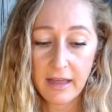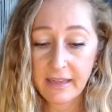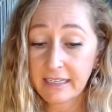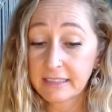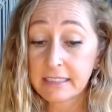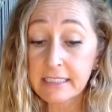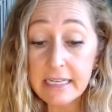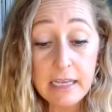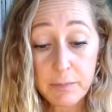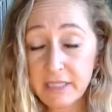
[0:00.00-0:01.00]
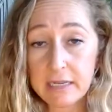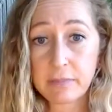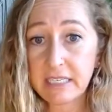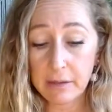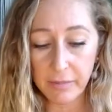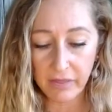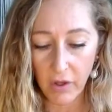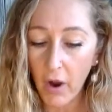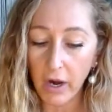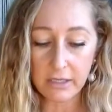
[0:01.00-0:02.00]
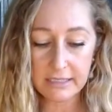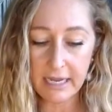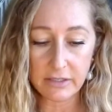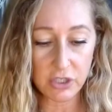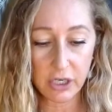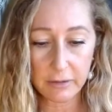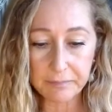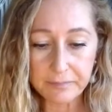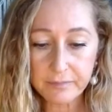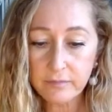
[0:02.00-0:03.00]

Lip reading: that is deep, deep, deep in the heart center.